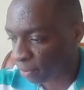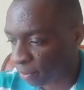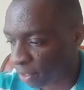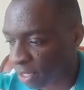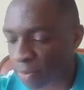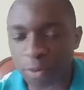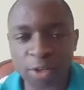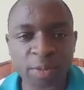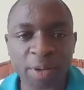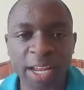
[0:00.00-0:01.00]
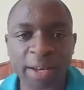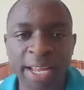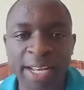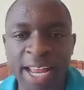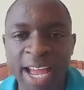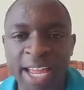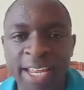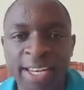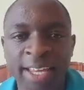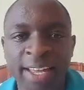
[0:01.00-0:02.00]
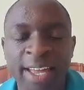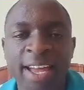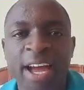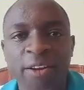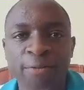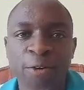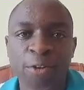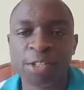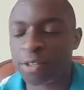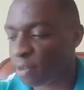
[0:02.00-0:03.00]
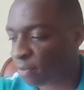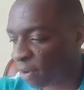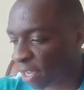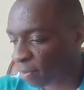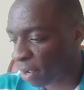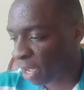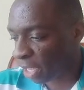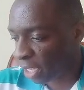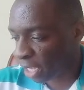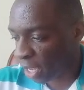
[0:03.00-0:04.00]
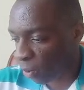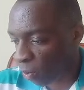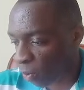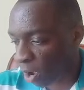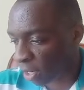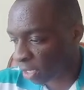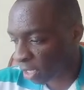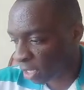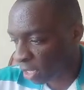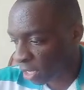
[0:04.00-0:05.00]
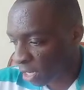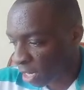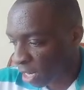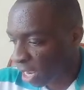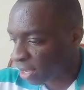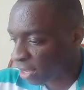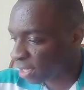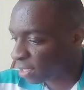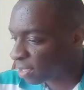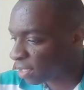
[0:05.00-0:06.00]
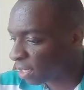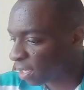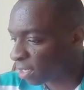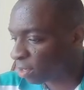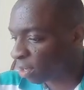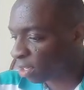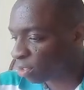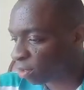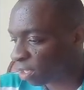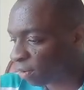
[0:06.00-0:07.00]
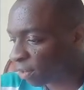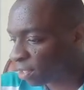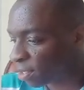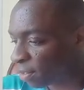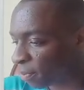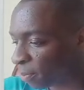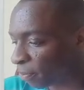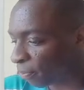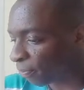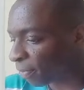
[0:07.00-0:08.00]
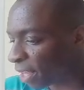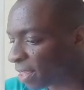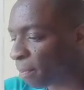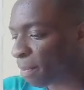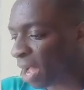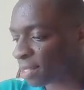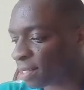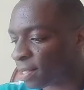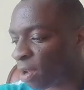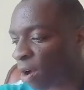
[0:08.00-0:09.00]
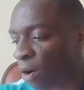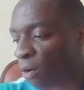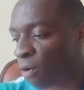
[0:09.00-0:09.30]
multiplied by 9, and of course you divide by 1, and this is going to give us the mass of